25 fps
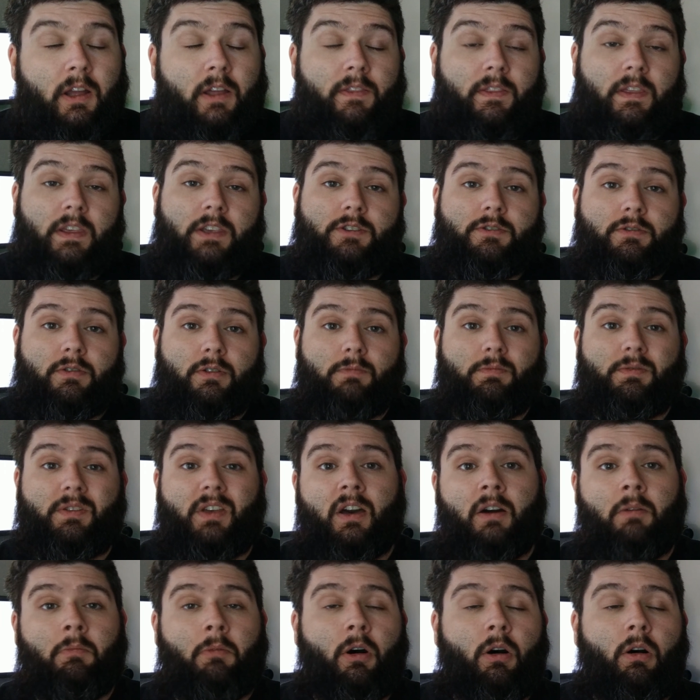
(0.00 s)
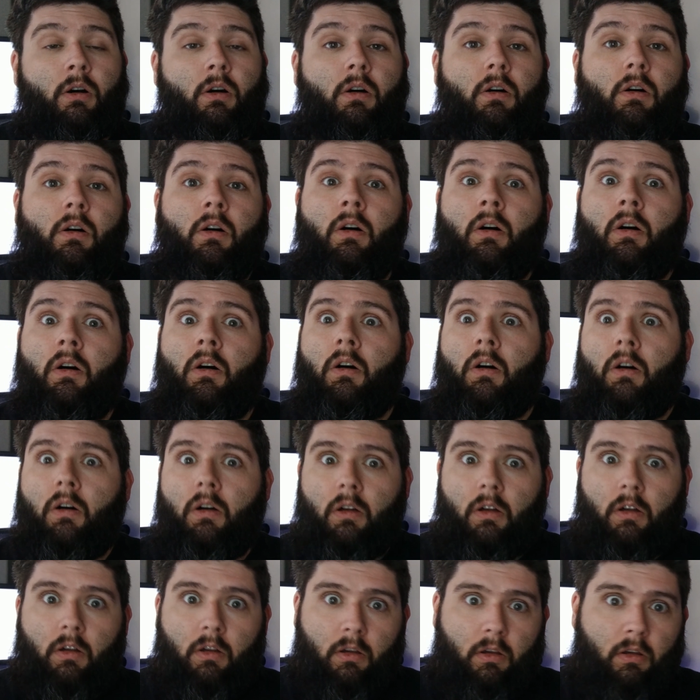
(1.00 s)
These troops come
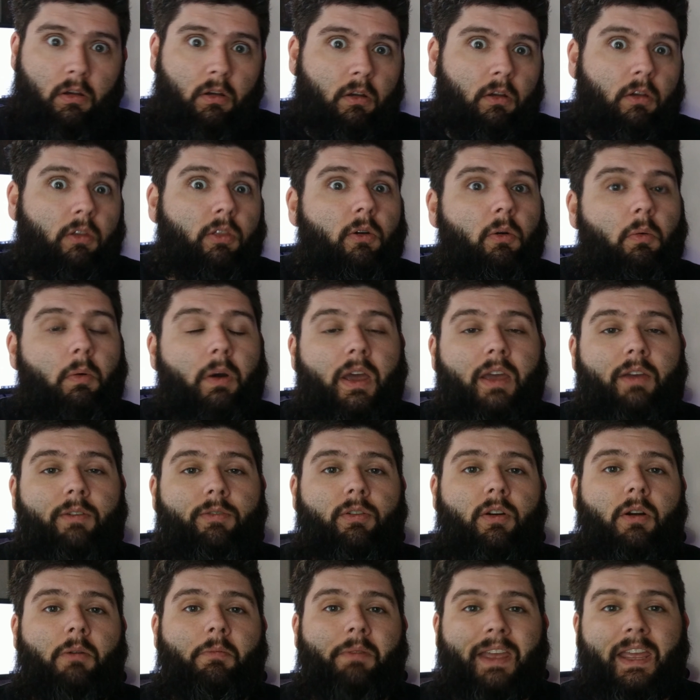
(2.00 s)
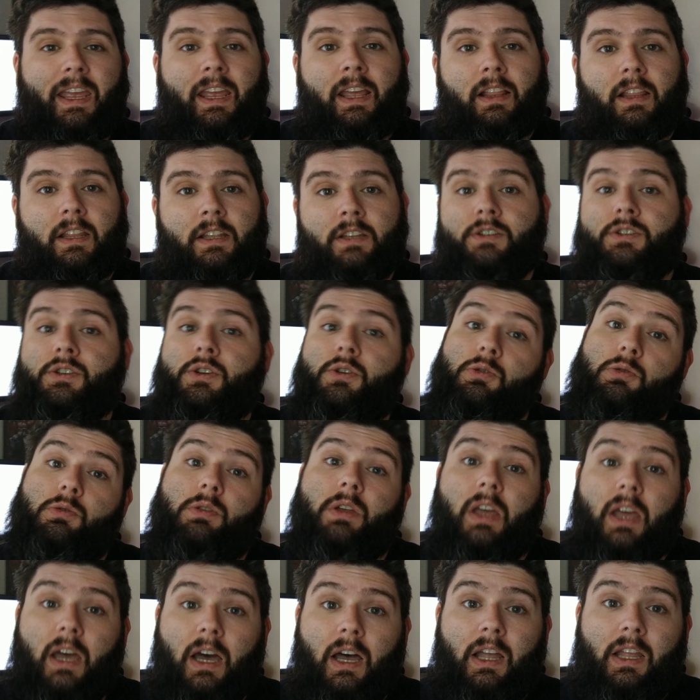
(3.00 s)
all the way from England to
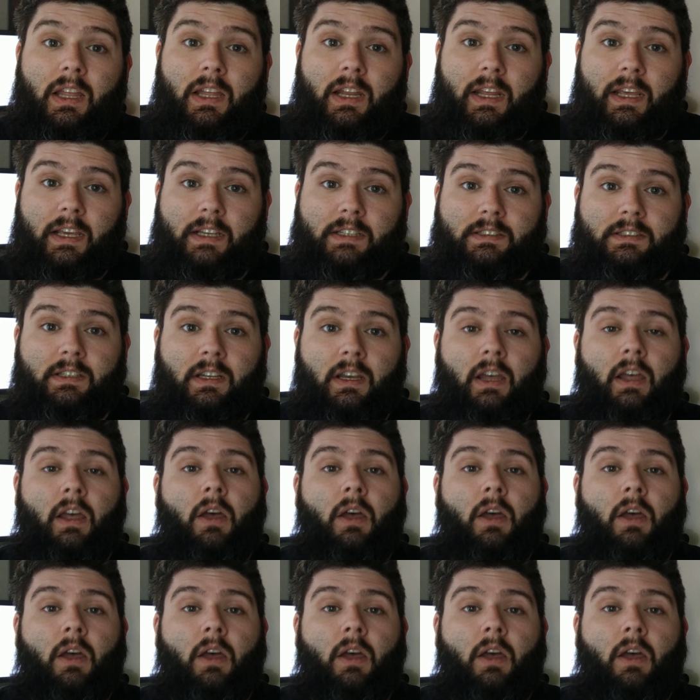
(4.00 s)
the colonies,